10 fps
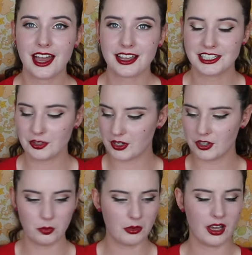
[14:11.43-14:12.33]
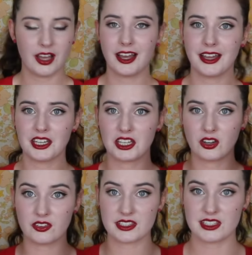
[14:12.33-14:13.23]
acne realm, I
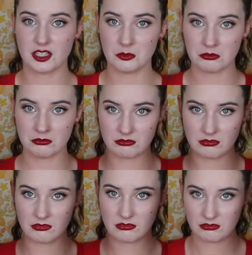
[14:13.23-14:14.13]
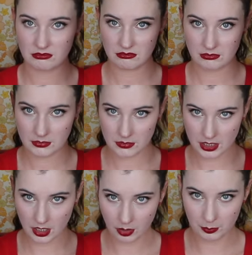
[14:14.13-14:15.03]
got some
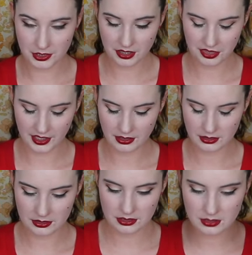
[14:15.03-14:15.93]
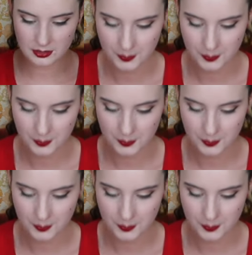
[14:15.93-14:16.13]
tubbed things.